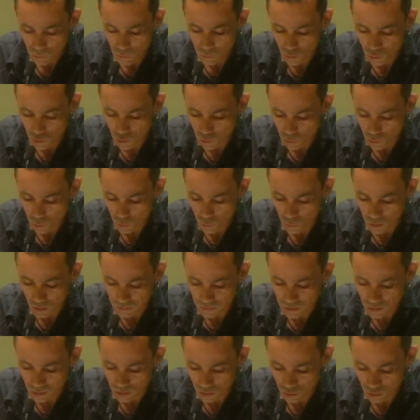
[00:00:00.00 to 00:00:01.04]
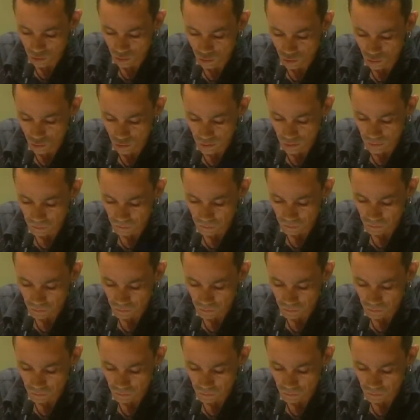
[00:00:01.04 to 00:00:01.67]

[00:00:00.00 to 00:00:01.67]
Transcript: the souls of the destroyed,